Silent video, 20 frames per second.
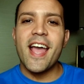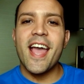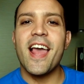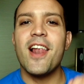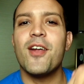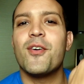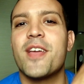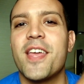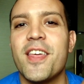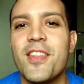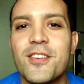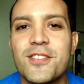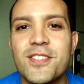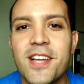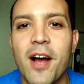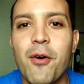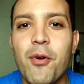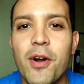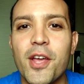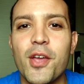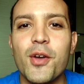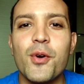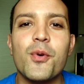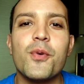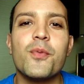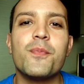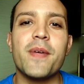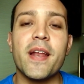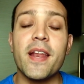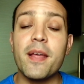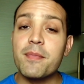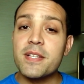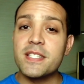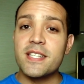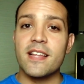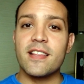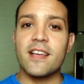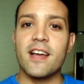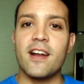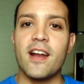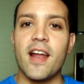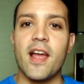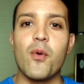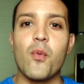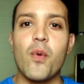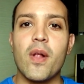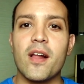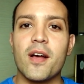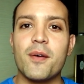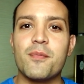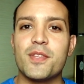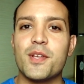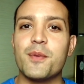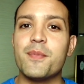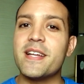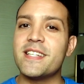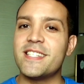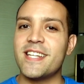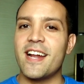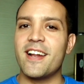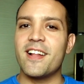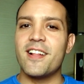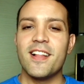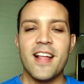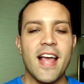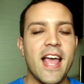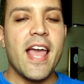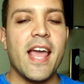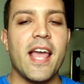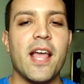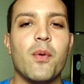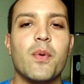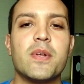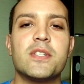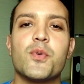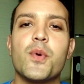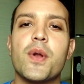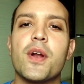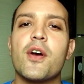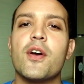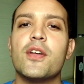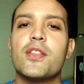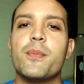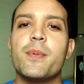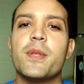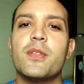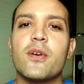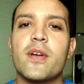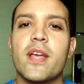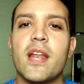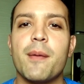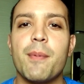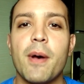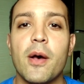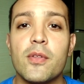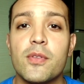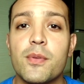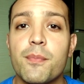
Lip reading: Hello kiddos, how are you? My name is Edgar and welcome to my channel in which we're going to be talking about